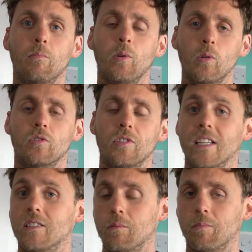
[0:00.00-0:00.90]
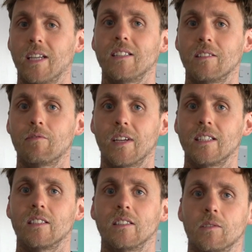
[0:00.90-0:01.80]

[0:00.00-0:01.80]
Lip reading: portraits and painting faces.